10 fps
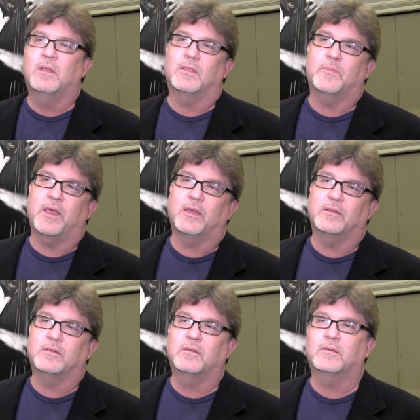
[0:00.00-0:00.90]
The
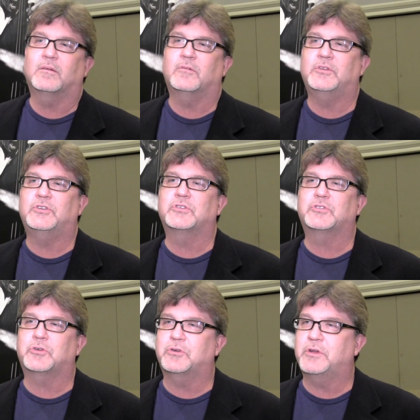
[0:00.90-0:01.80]
band we
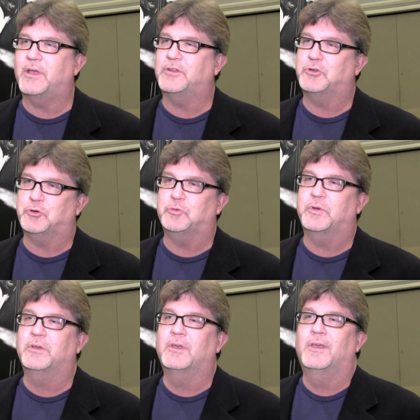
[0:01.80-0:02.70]
just heard had a
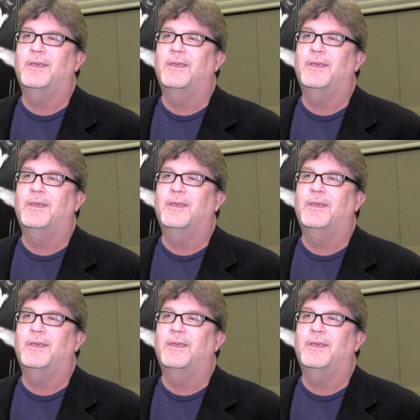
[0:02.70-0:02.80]
tuba